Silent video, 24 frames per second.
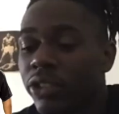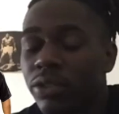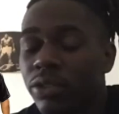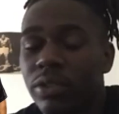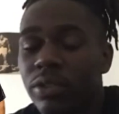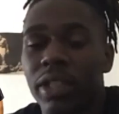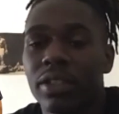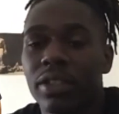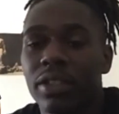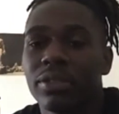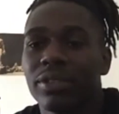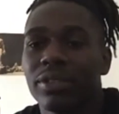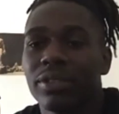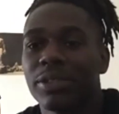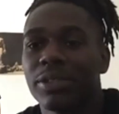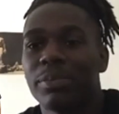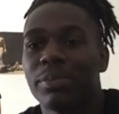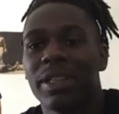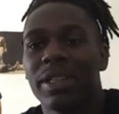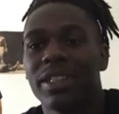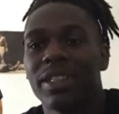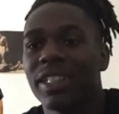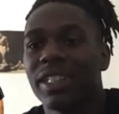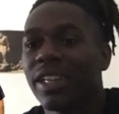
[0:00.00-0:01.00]
they gonna
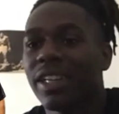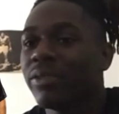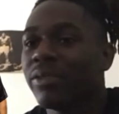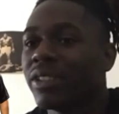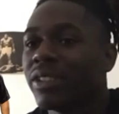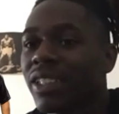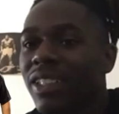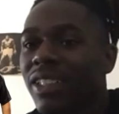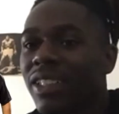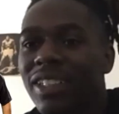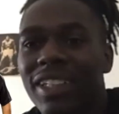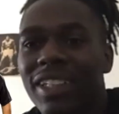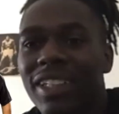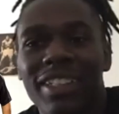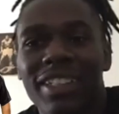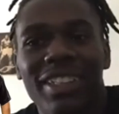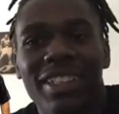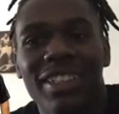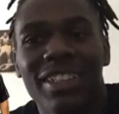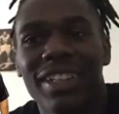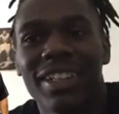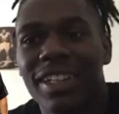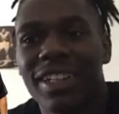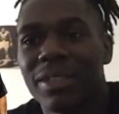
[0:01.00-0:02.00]
expect everything they can
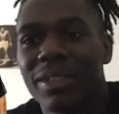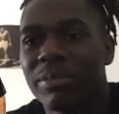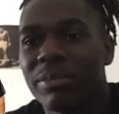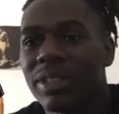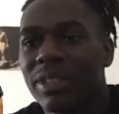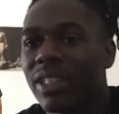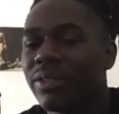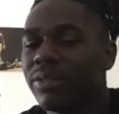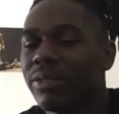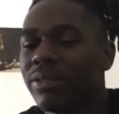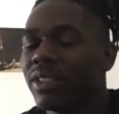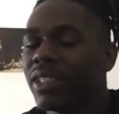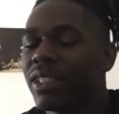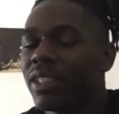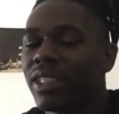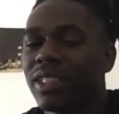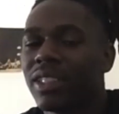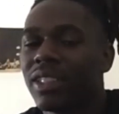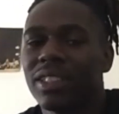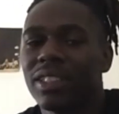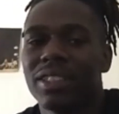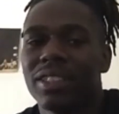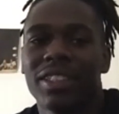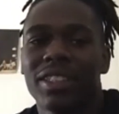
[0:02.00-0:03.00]
get out of me.
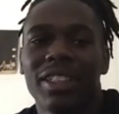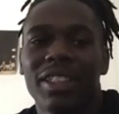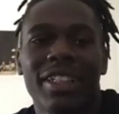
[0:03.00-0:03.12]
Everything